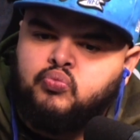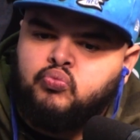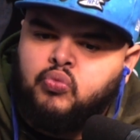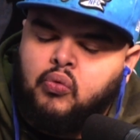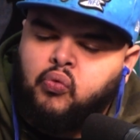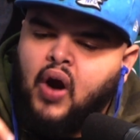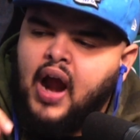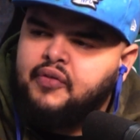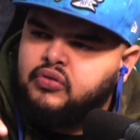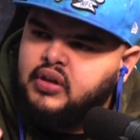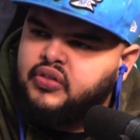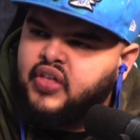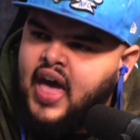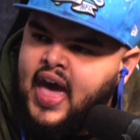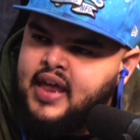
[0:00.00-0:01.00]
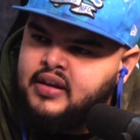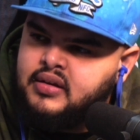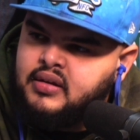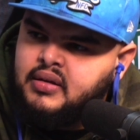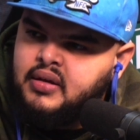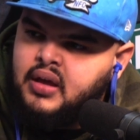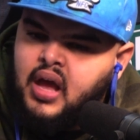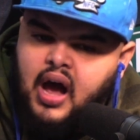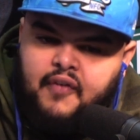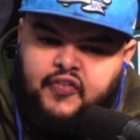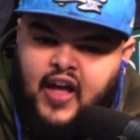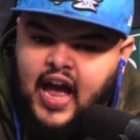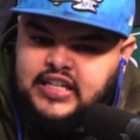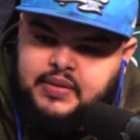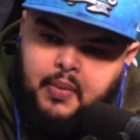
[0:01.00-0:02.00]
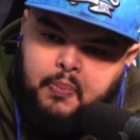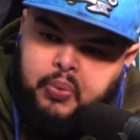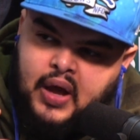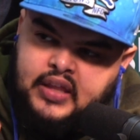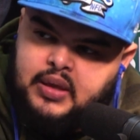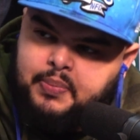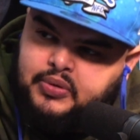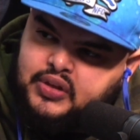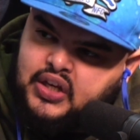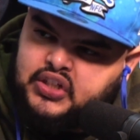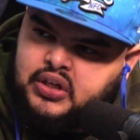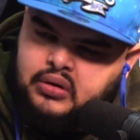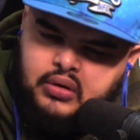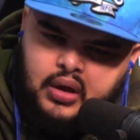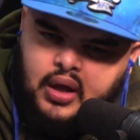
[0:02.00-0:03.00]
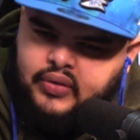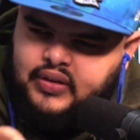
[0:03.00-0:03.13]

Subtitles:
were rivaling that of guys that have been playing the position